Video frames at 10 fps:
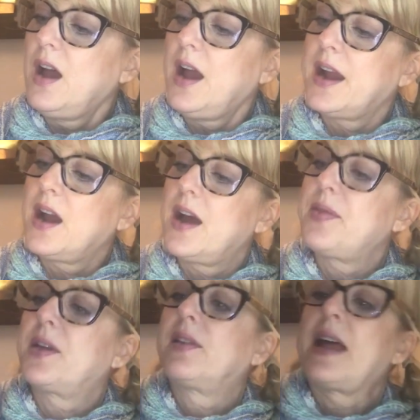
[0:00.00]
I
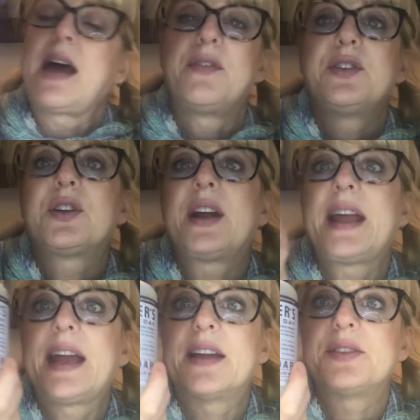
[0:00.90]
got the lavender
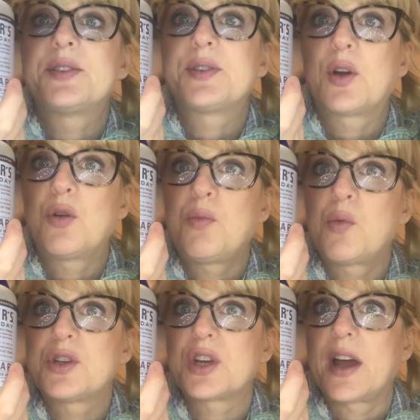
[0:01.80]
hand soap,
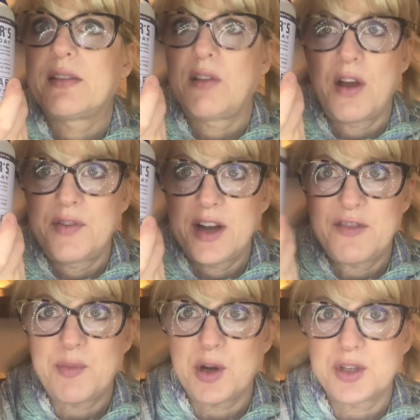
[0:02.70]
which I love and
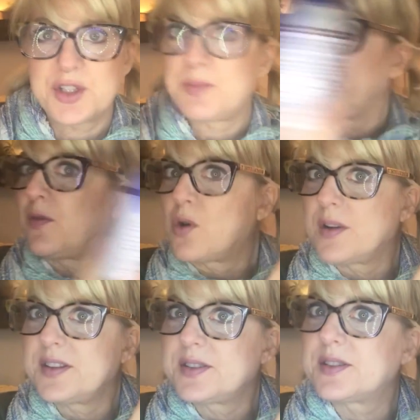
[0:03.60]
I've purchased before.
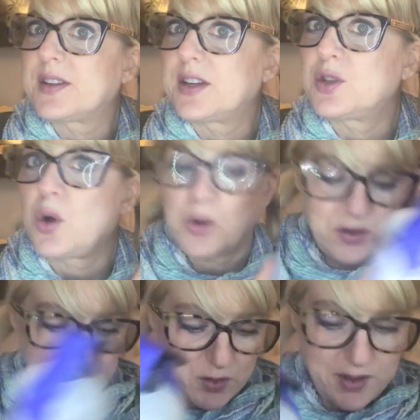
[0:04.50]
This is like
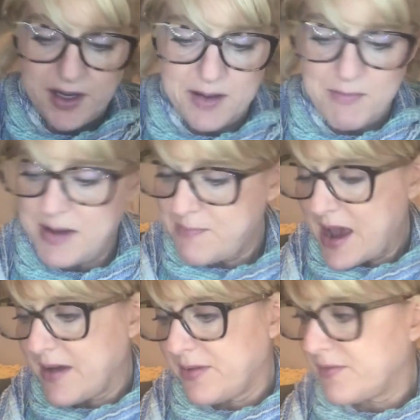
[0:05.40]
totally going in my
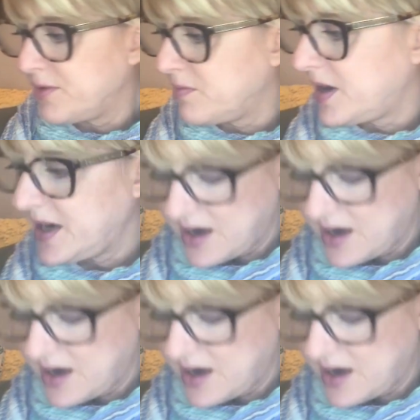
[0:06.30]
bathroom right